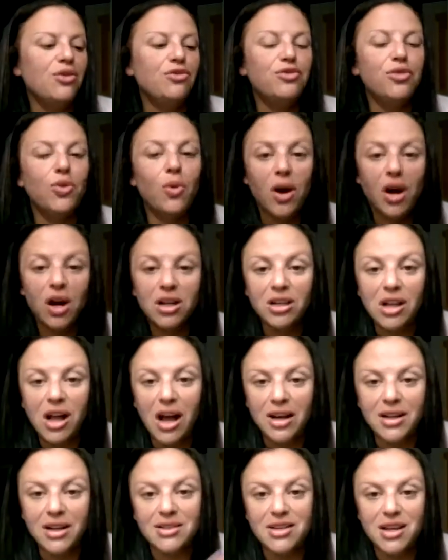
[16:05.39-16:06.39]
4
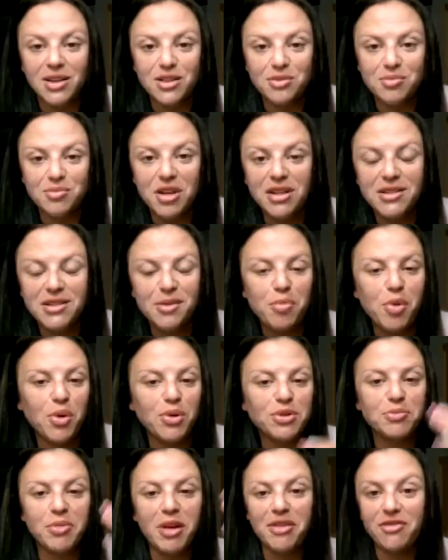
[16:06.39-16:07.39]
o'clock, it tells me to
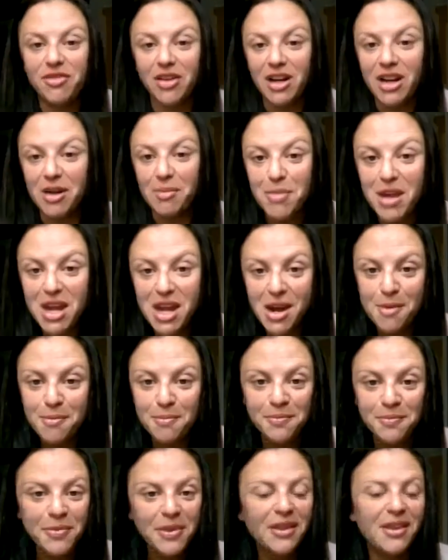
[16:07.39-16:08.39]
post my funny
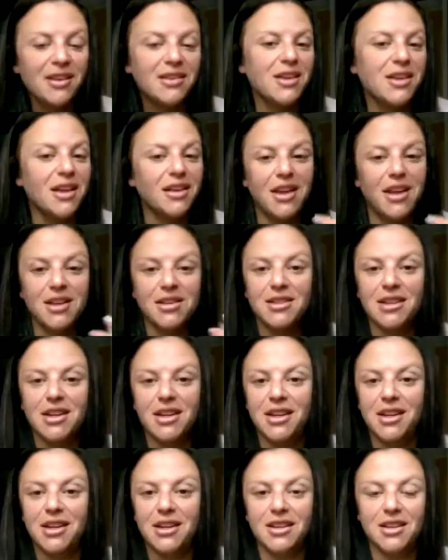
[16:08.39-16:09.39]
meme because I like
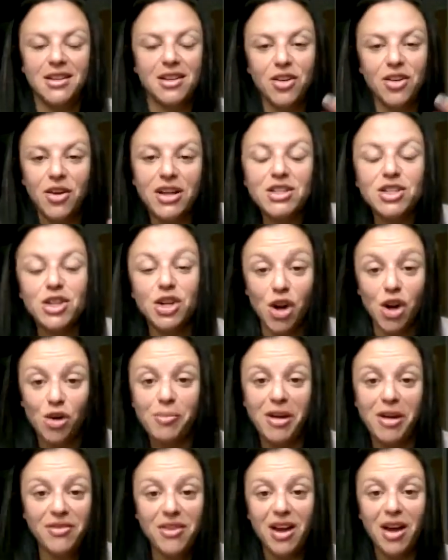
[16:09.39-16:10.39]
to, get to know
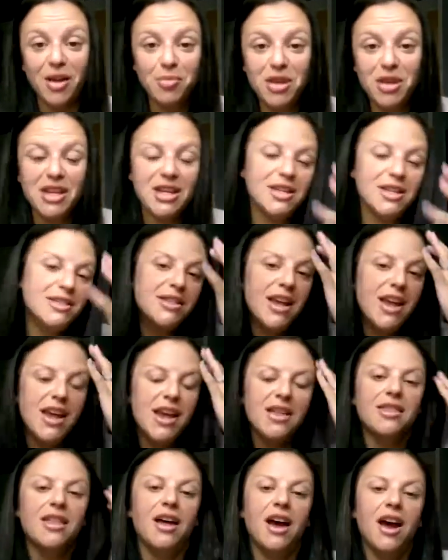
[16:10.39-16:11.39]
my VIPs.
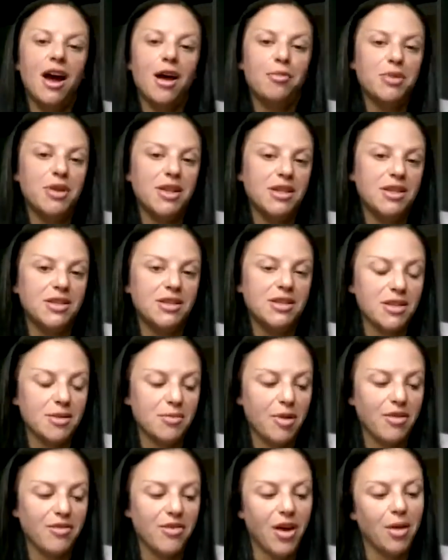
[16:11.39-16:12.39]
That happens in
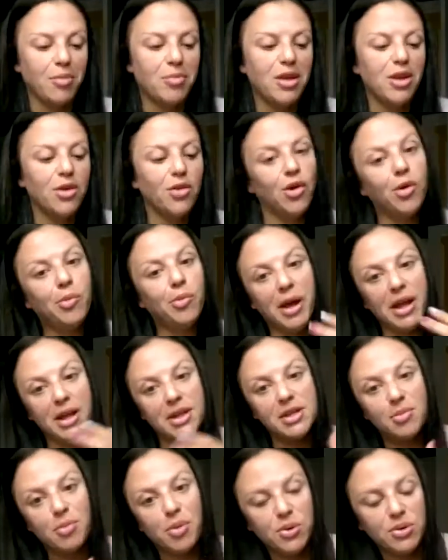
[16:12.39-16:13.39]
my VIP group
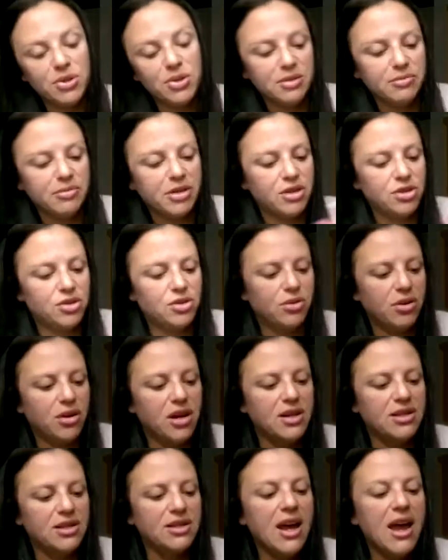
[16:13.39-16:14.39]
and to post to my
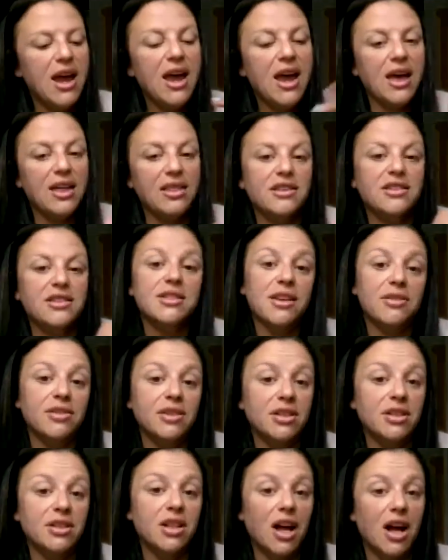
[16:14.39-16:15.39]
stories. And then 7
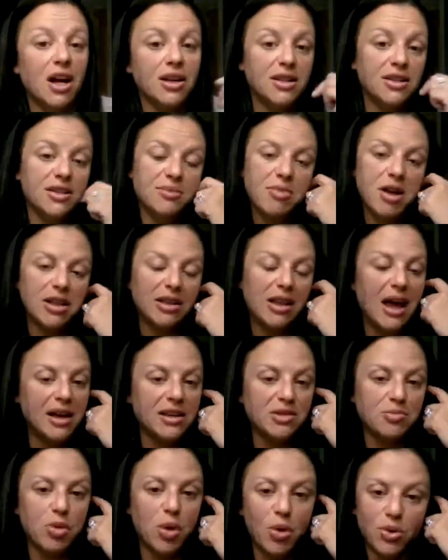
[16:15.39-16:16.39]
o'clock is my
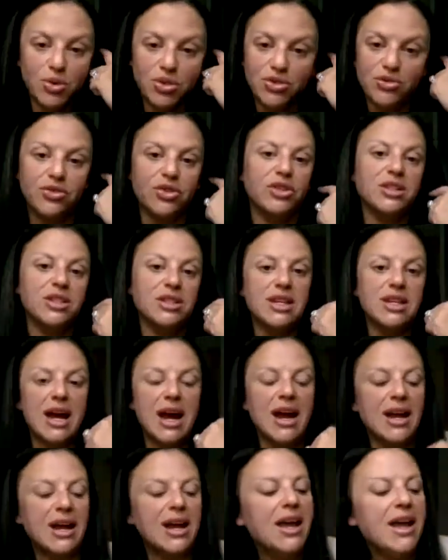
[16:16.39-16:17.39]
last post for the
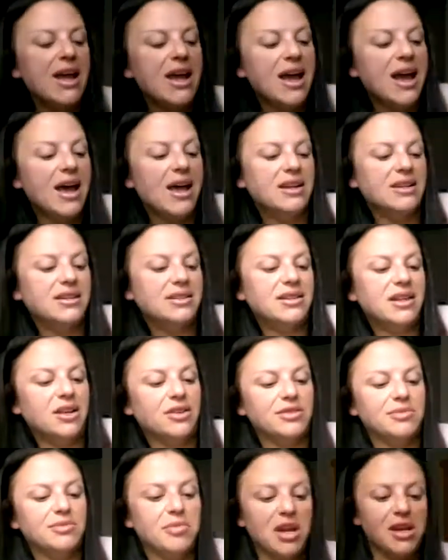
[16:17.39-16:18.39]
day. And it
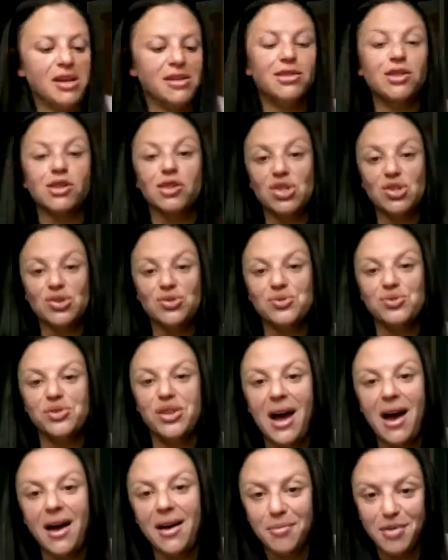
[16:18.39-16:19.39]
tells me to do
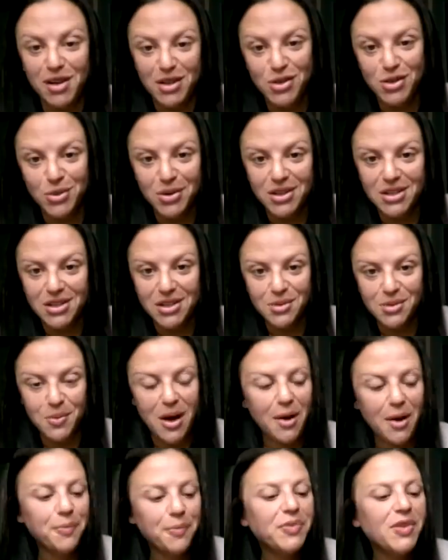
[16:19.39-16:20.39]
that in my stories as
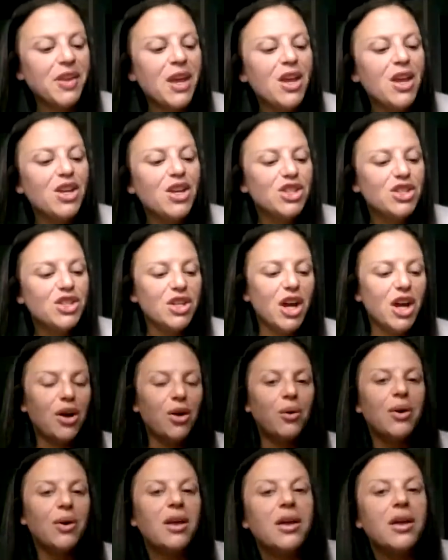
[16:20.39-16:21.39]
well.
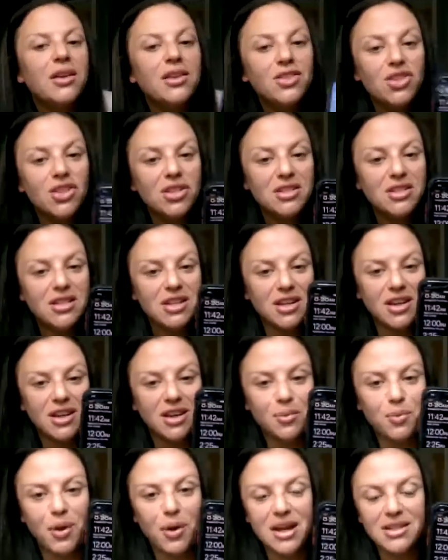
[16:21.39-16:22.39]
So just
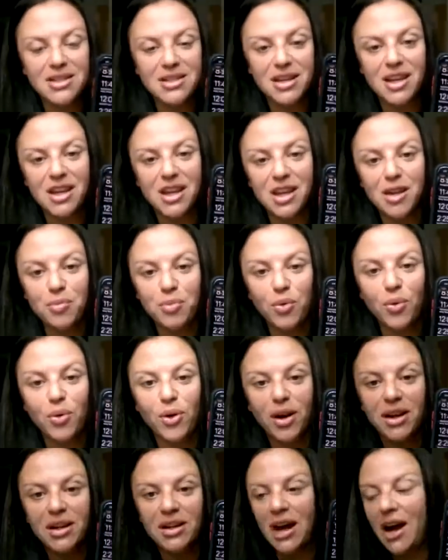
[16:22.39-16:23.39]
a way to keep
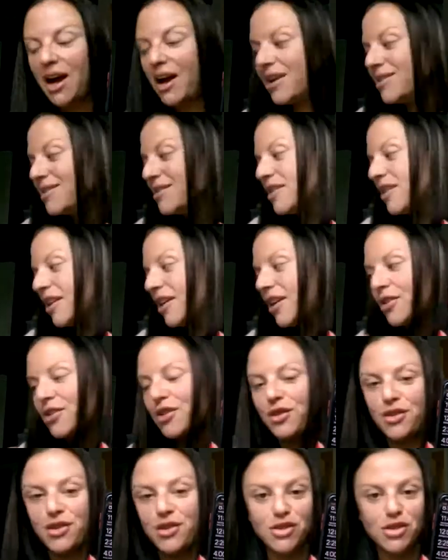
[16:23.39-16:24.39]
organized
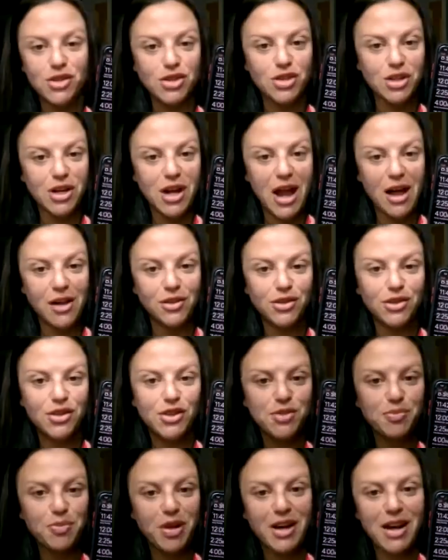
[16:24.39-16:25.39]
other than just your
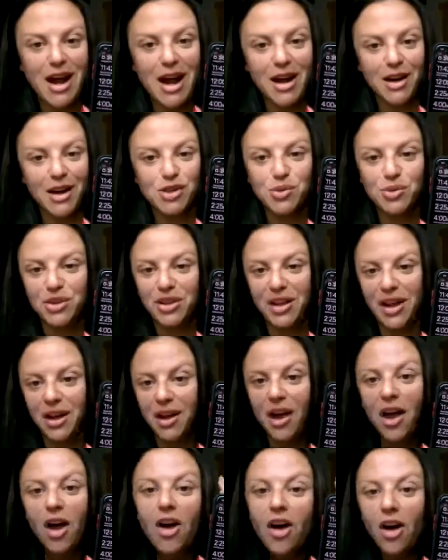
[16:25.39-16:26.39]
calendars, but an actual like
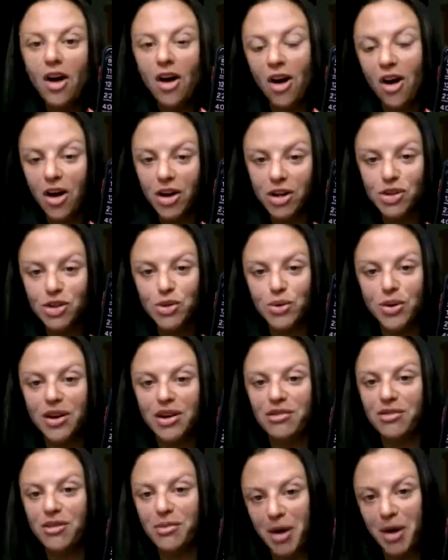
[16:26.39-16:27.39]

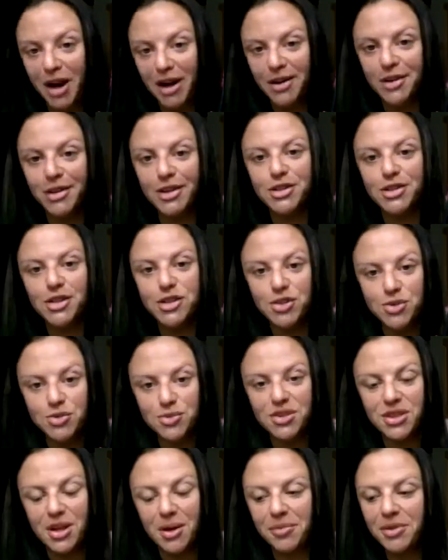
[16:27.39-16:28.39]
auditory reminder to do
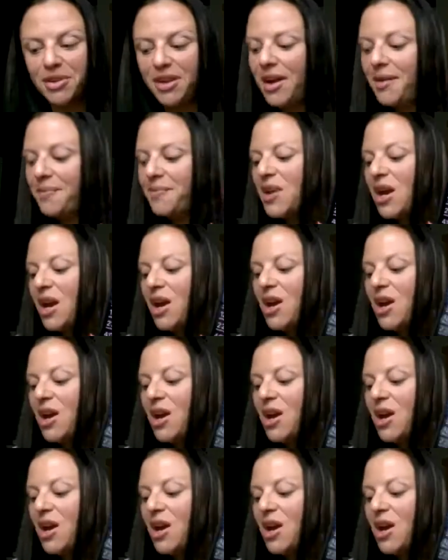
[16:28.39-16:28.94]
something.